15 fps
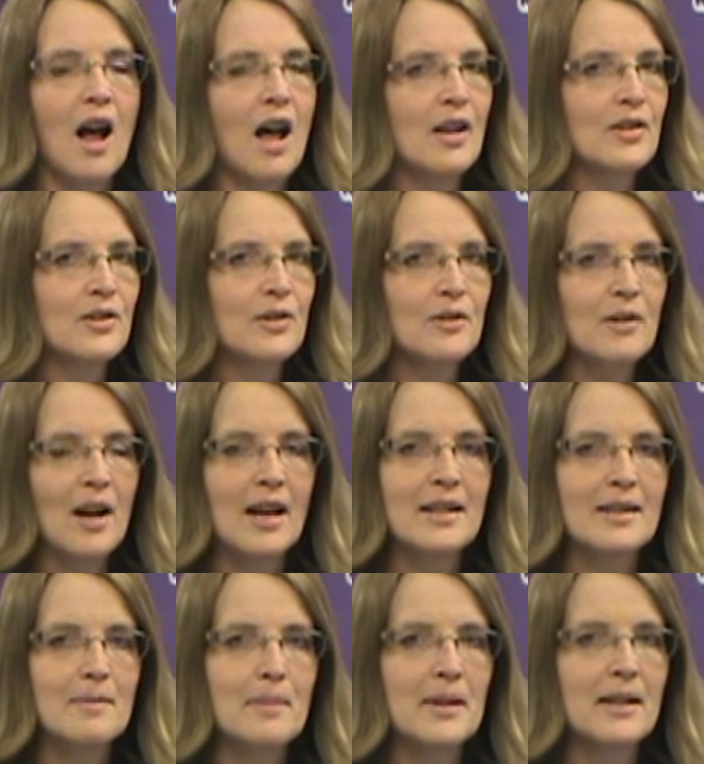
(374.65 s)
Also, I
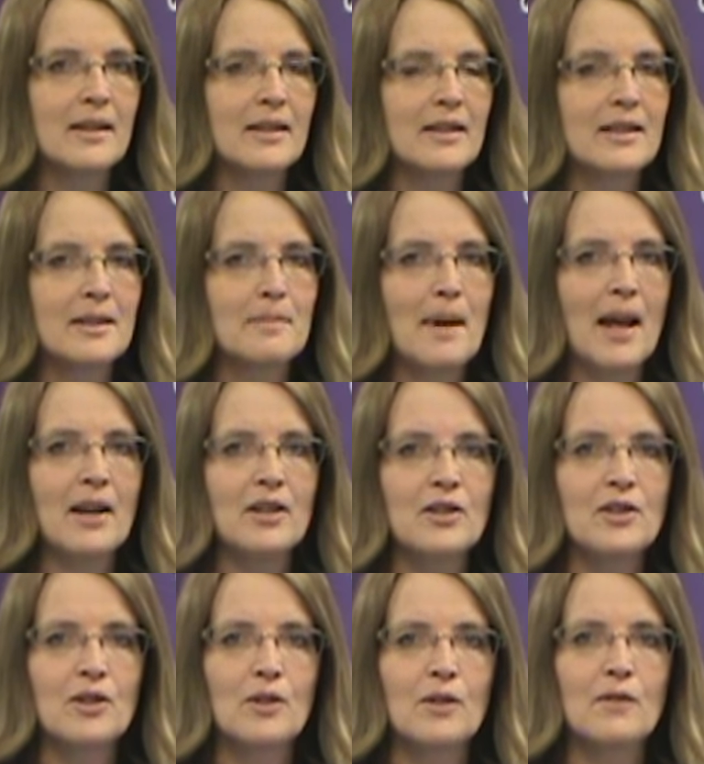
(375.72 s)
speak a little
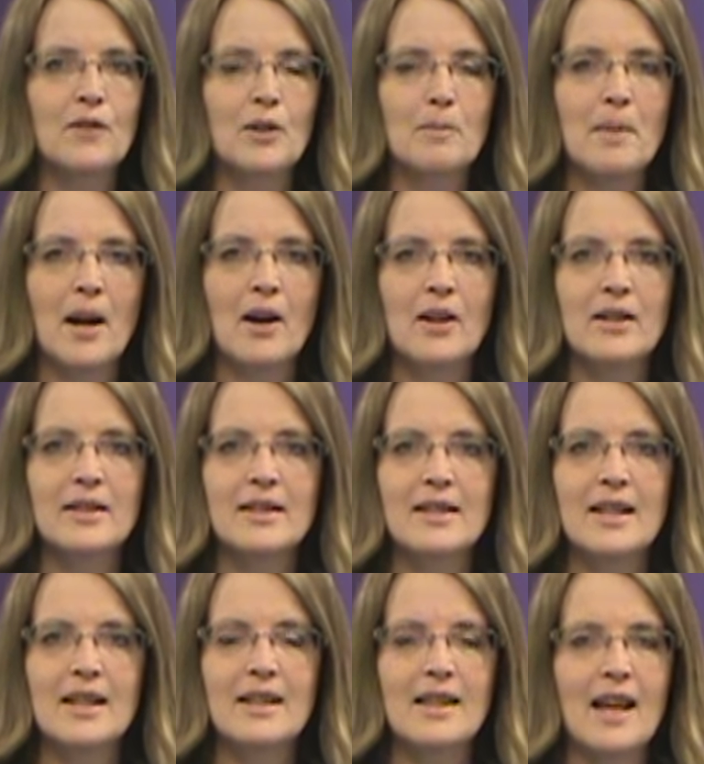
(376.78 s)
Spanish, so if your parents
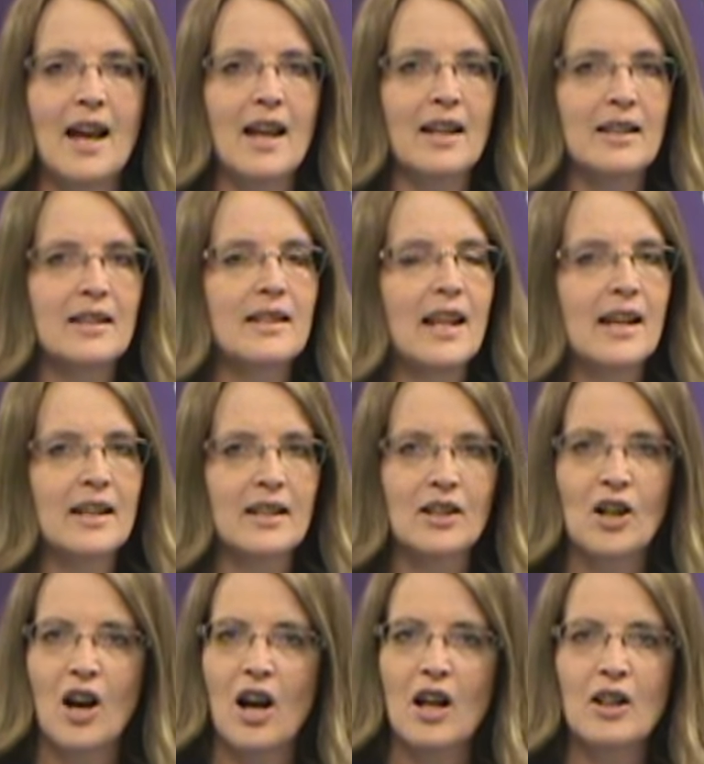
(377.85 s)
need that, they can
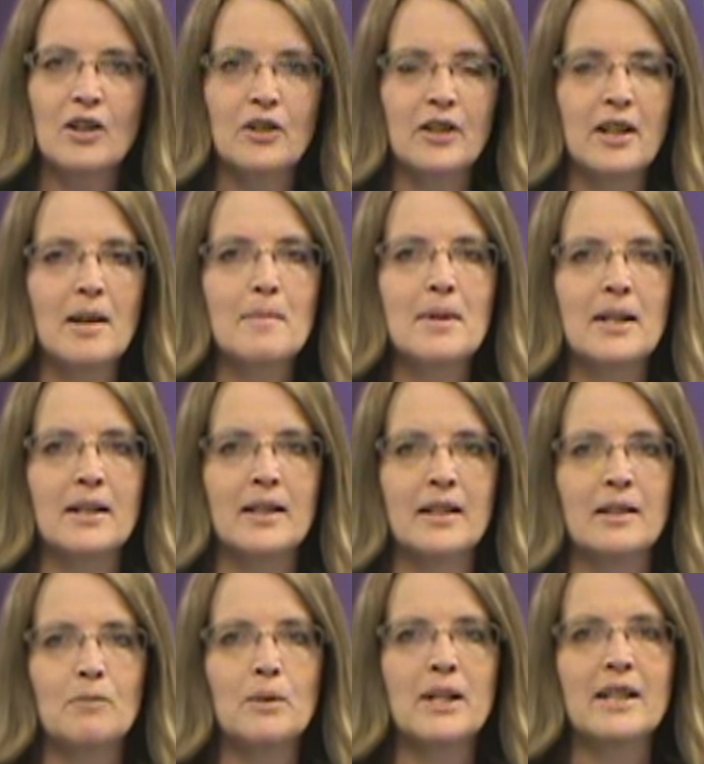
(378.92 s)
call or come in
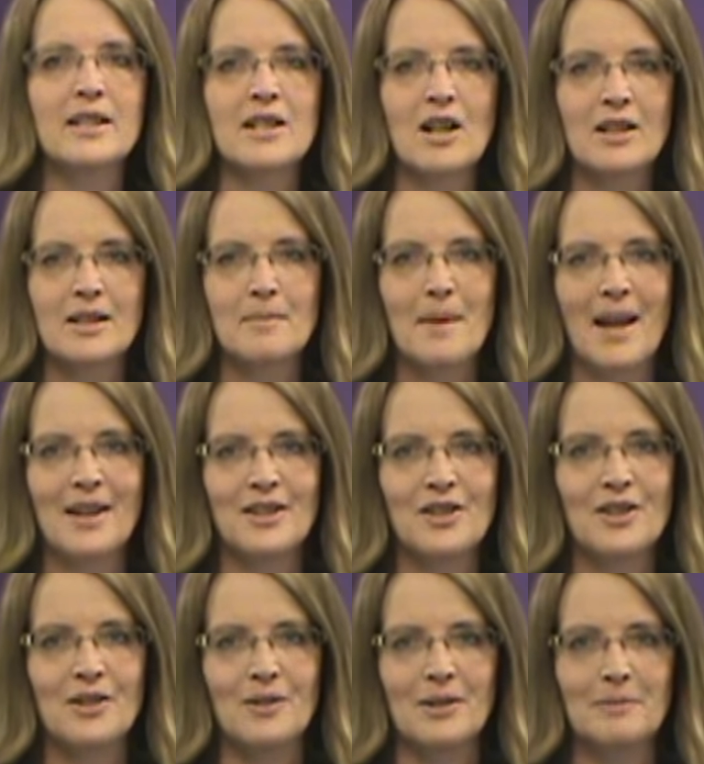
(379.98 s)
and we can talk Spanish
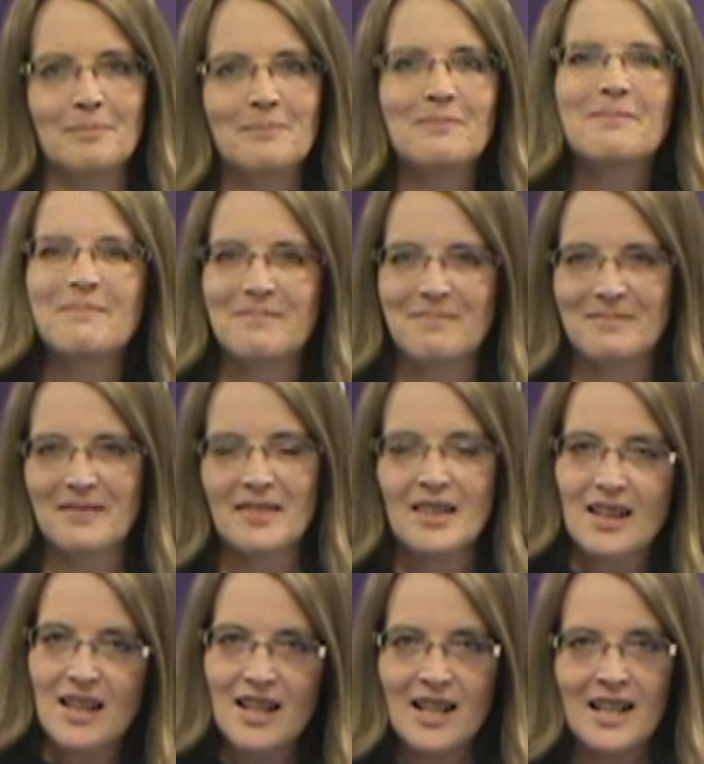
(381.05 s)
to them.
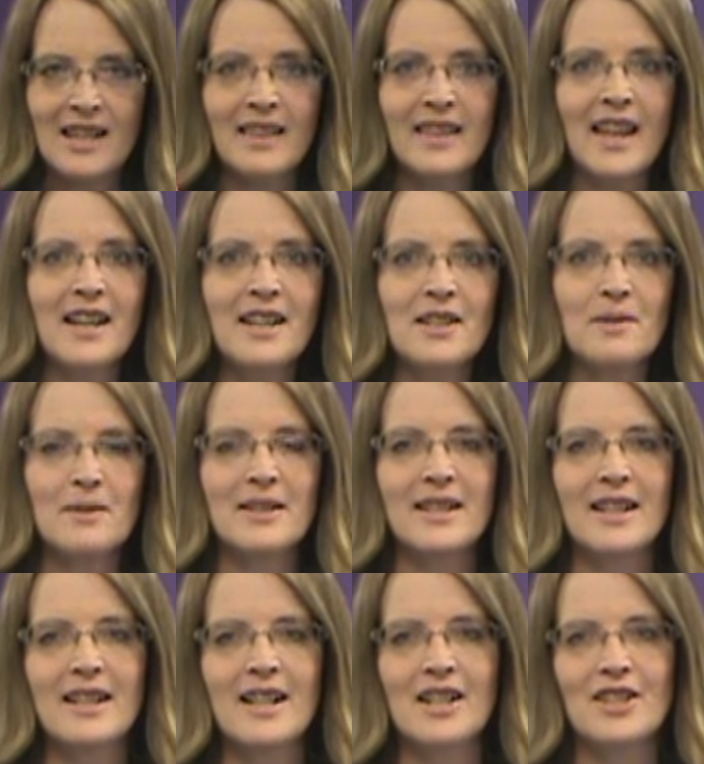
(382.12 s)
Thanks, we'll see
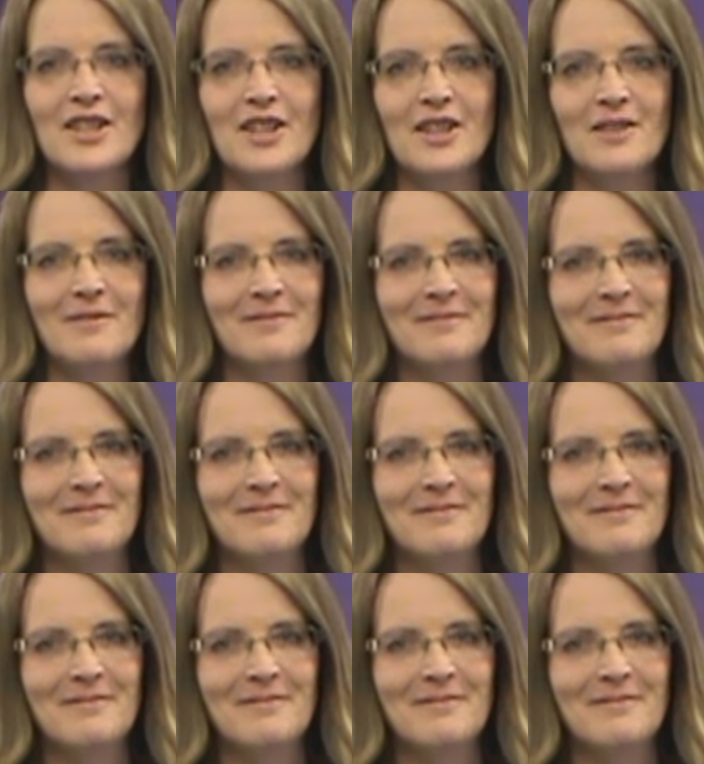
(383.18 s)
you next year.